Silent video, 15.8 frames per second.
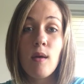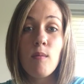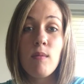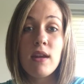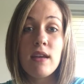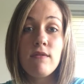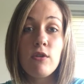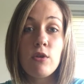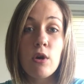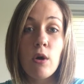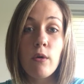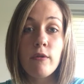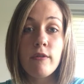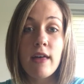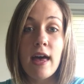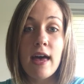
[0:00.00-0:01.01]
Many of you know
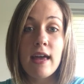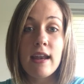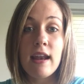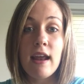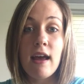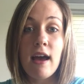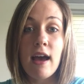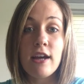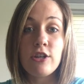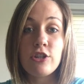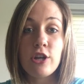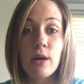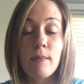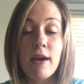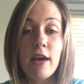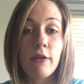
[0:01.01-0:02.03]
that I
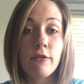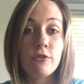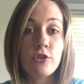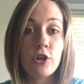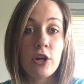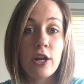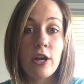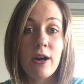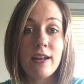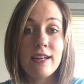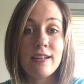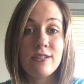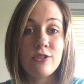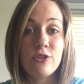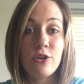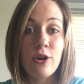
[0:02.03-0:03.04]
share my health journey on
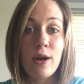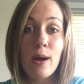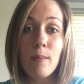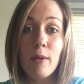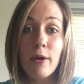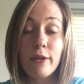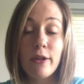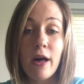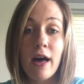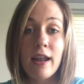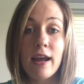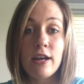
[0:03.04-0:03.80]
Instagram a lot.